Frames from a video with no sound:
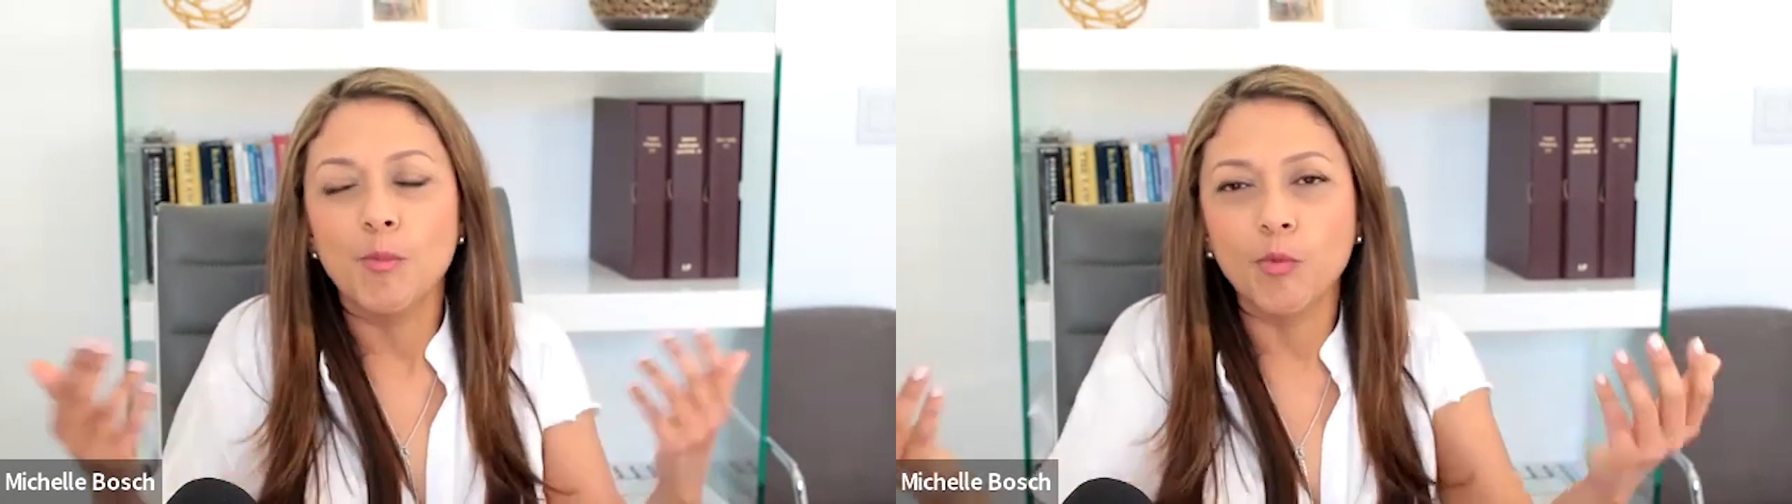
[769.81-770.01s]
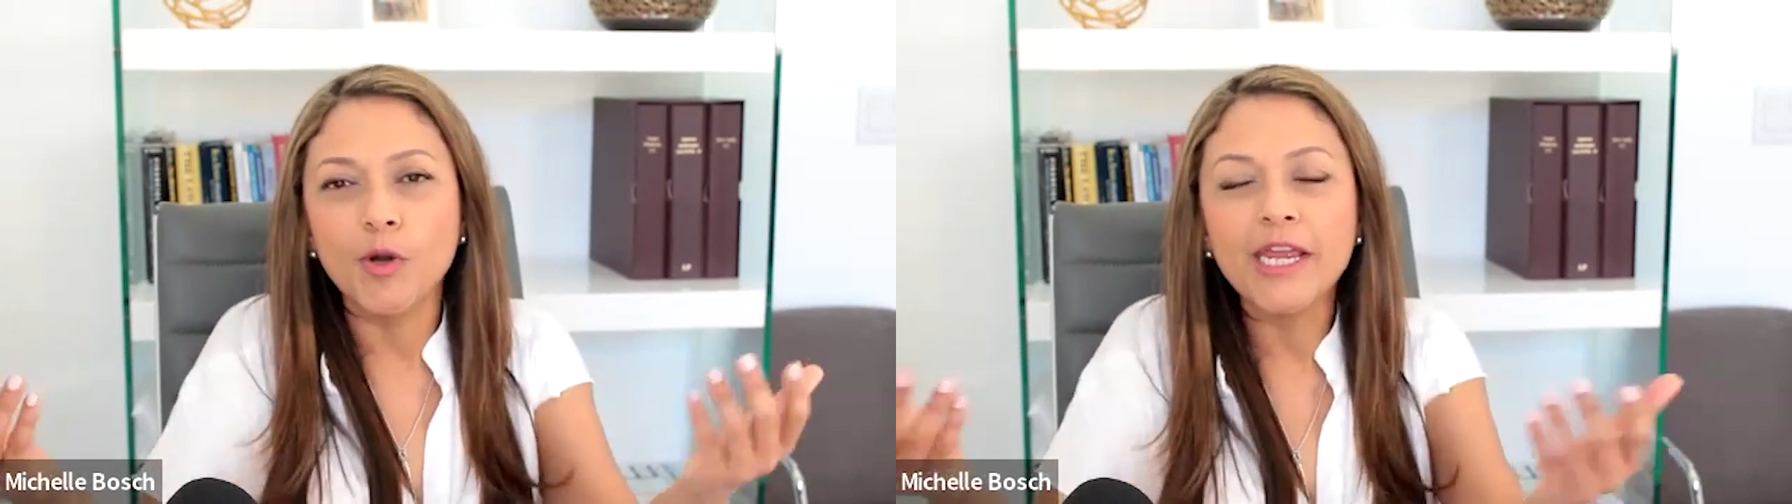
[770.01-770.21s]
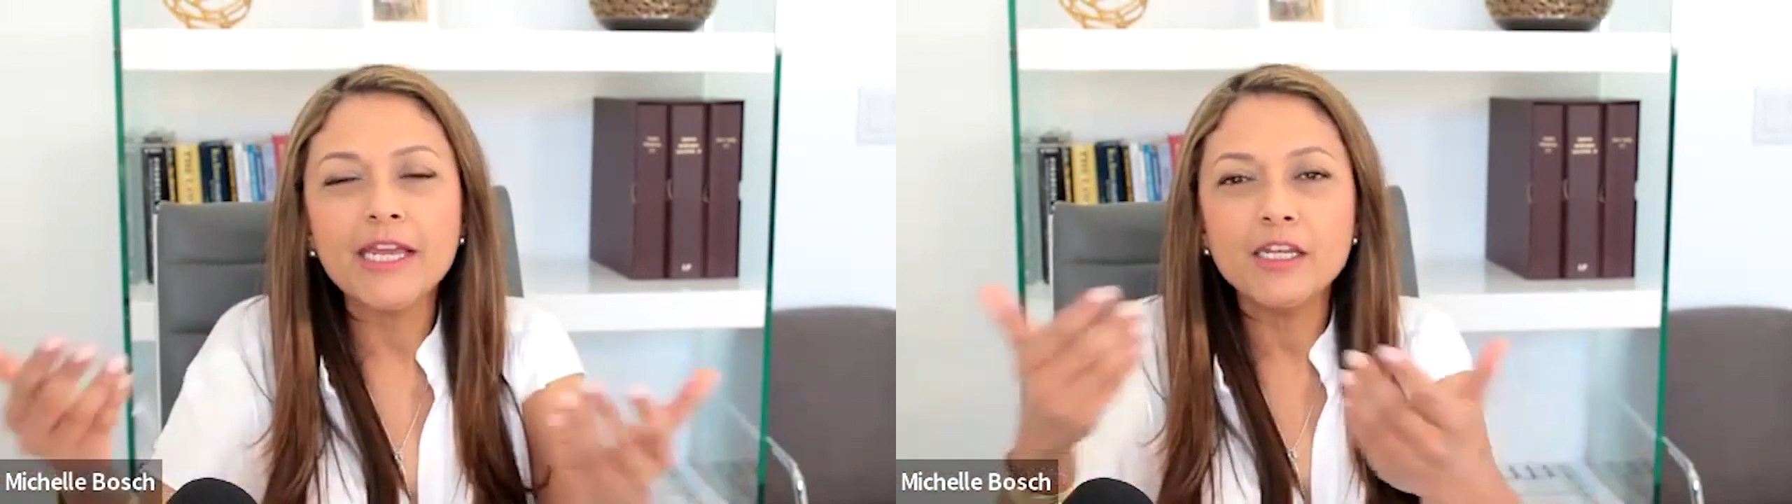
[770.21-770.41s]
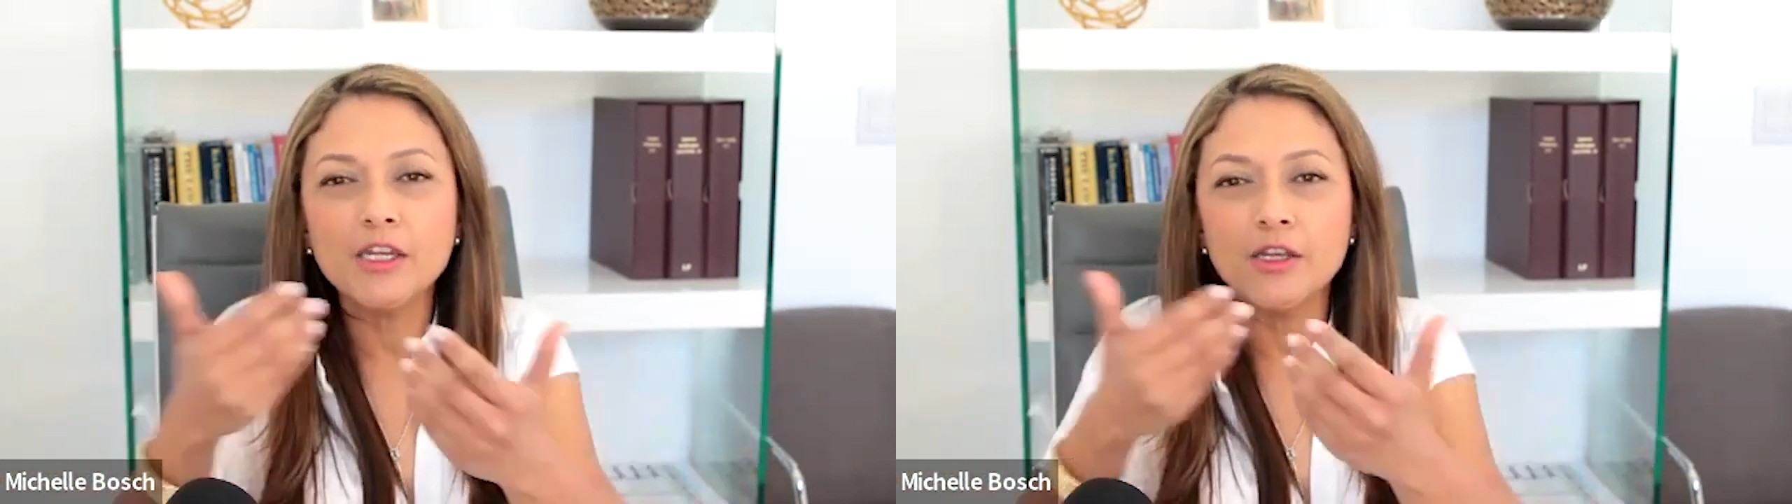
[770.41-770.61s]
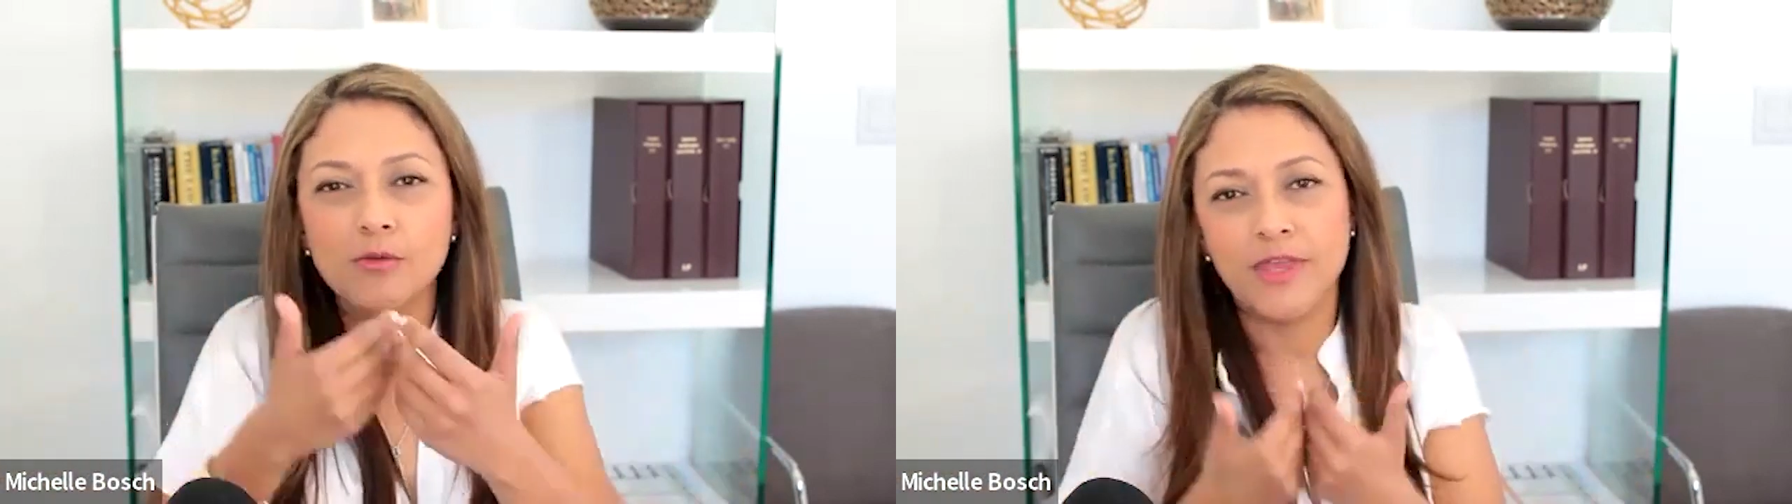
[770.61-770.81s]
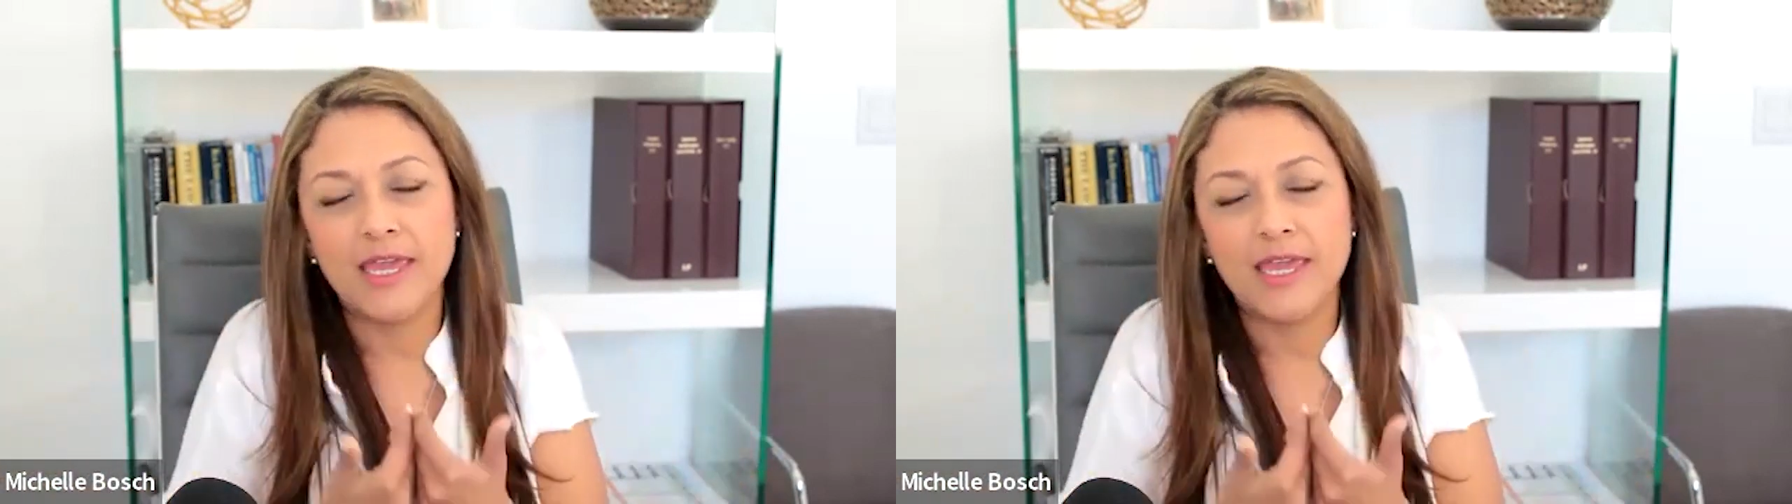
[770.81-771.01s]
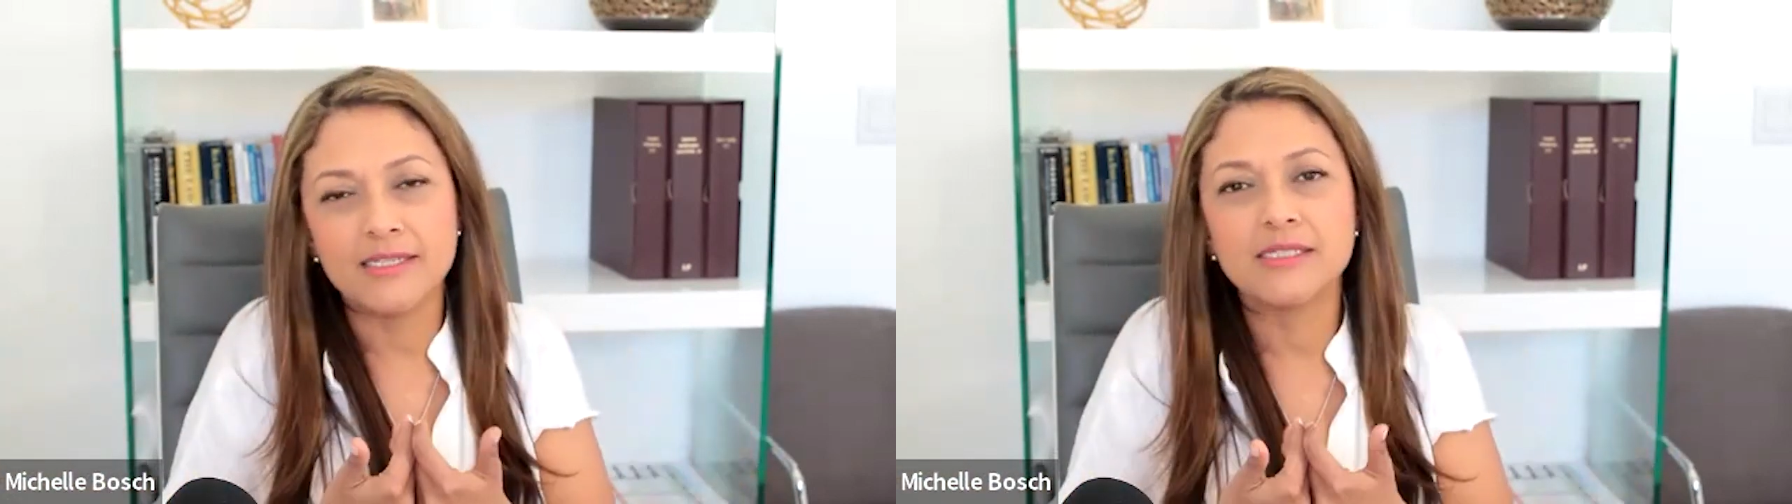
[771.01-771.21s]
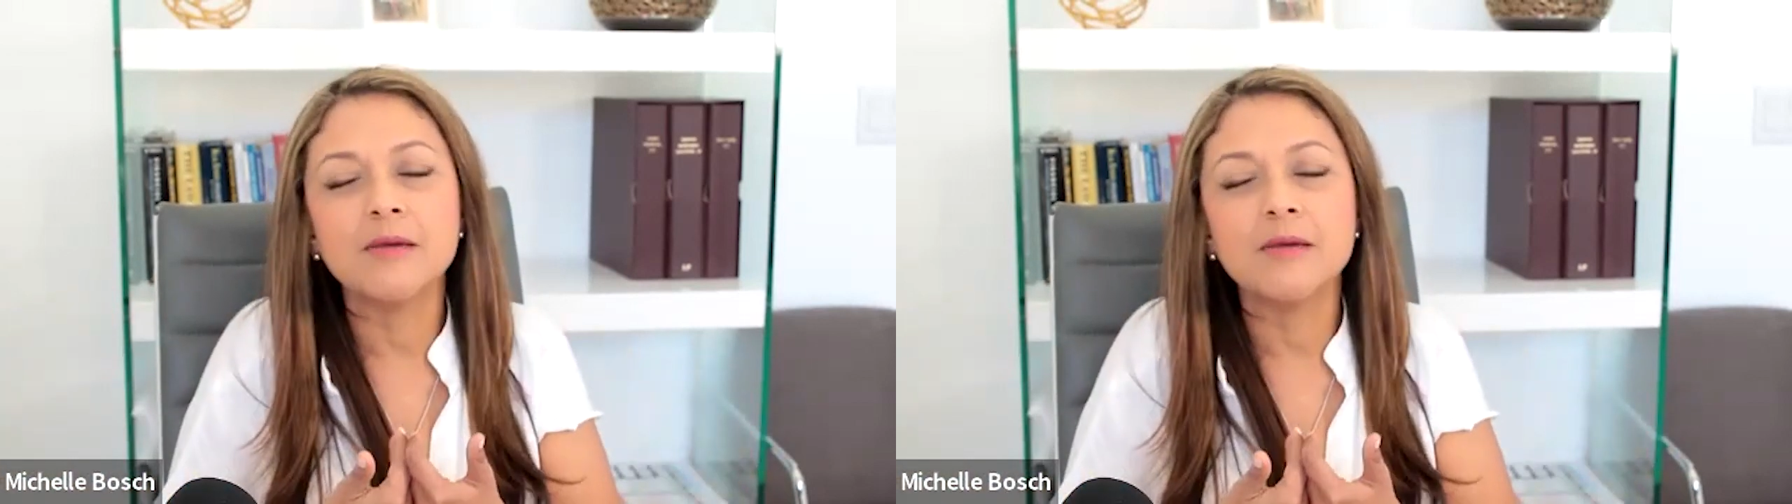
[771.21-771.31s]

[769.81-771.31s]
bring new things,